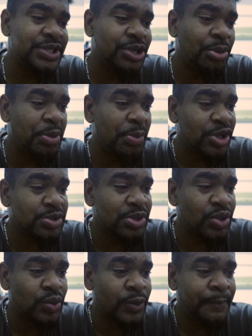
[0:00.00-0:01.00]
in the comment box
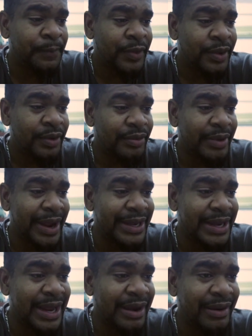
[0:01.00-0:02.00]
below. Right
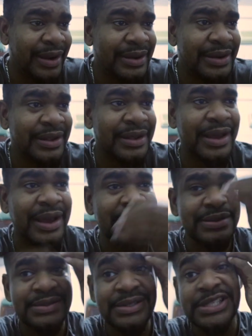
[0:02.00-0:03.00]
there and then,
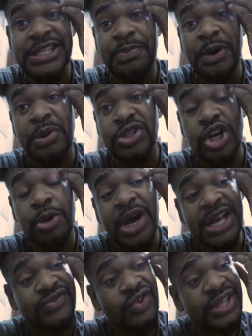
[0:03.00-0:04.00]
guys. This is pretty much all it
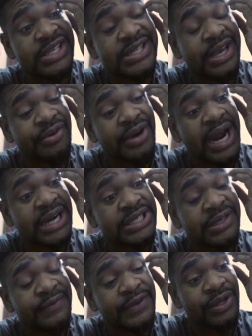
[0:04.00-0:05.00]
was for this year
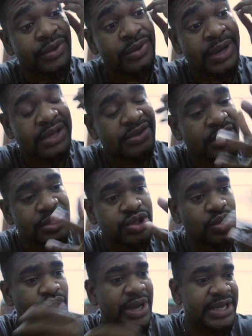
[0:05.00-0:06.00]
reaction video. I was going to
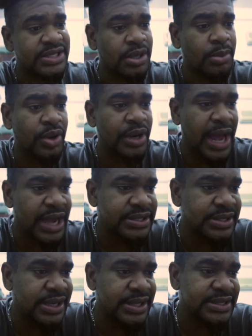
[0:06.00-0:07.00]
show you guys some other
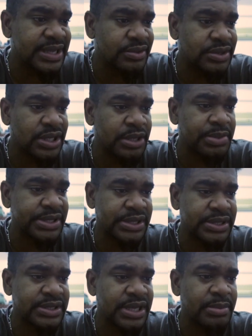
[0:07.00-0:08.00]
accidents that was taking place
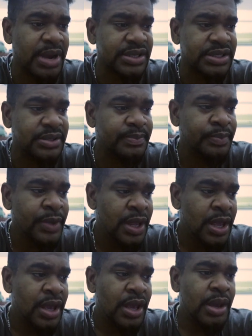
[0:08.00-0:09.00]
in St. Martin.
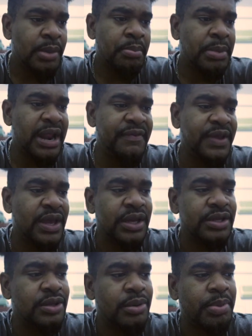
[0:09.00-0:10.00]
But I
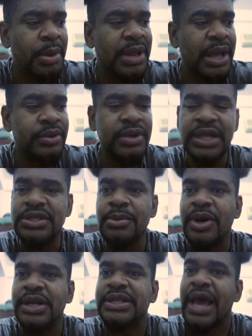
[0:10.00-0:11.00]
figured, you know, probably I'll do that some
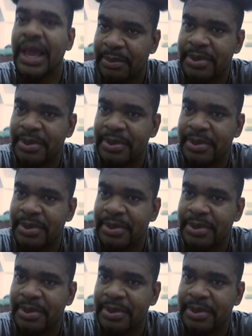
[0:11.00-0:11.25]
other time.